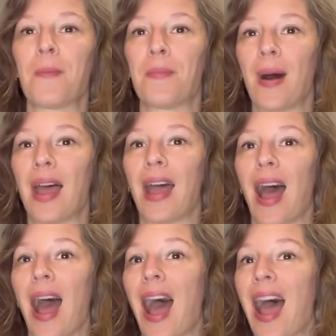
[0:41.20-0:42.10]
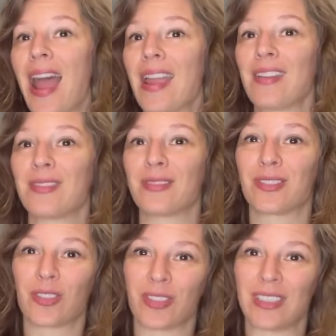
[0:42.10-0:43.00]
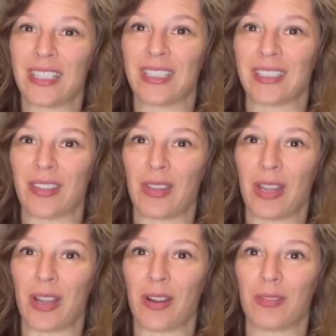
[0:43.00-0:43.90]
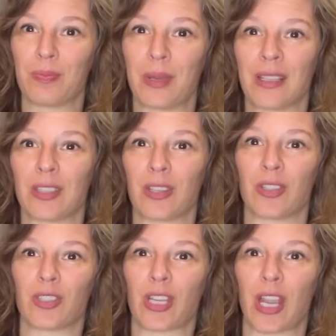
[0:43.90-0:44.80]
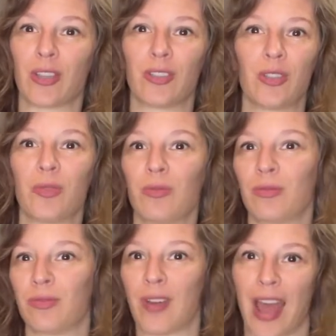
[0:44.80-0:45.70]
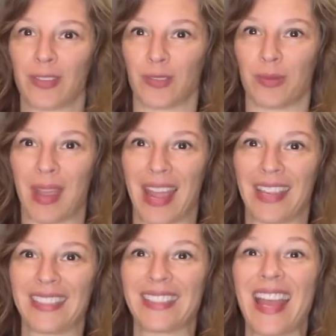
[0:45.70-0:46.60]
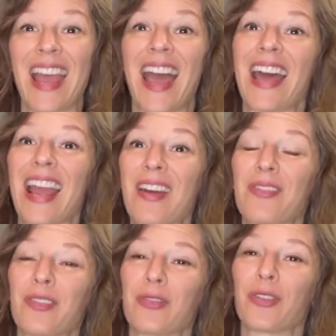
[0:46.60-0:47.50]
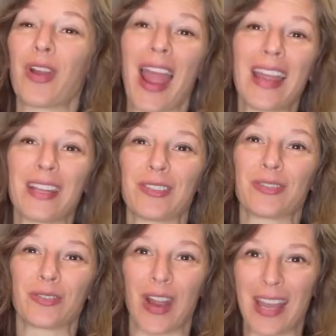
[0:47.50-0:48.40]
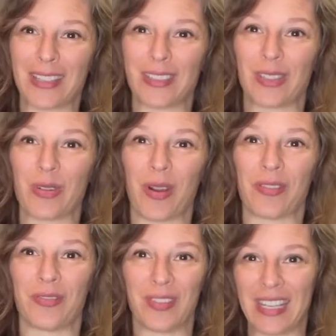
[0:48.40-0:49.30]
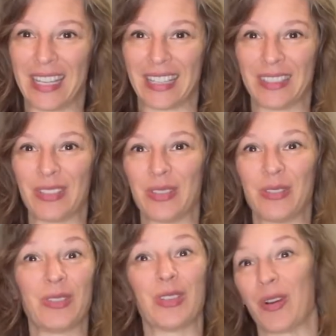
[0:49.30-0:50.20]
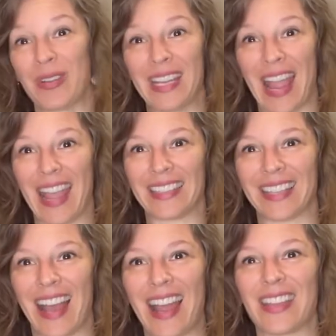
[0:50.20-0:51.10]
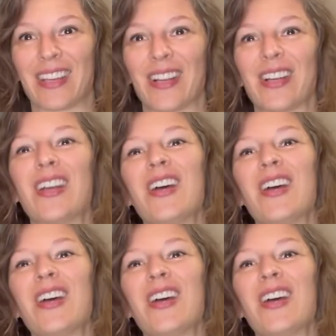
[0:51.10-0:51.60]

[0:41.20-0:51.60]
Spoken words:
But certain seasons of the year, because of the church I go to, fast from eggs. And I have a variety of friends who are vegan who don't eat eggs either.